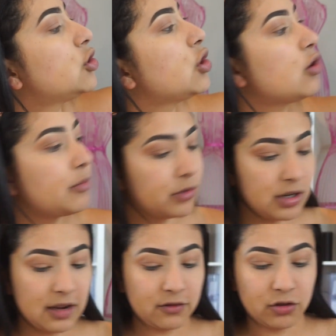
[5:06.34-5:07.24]
So I'm
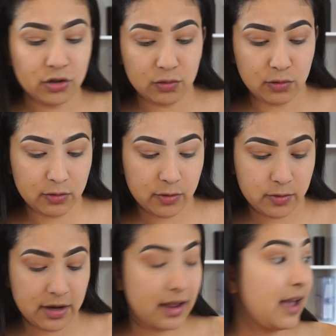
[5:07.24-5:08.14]
gonna have to just work with
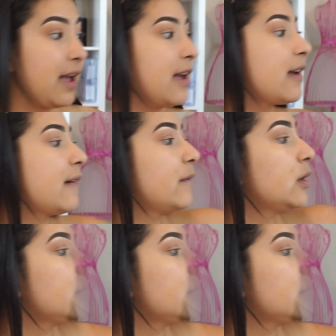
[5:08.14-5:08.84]
what I have.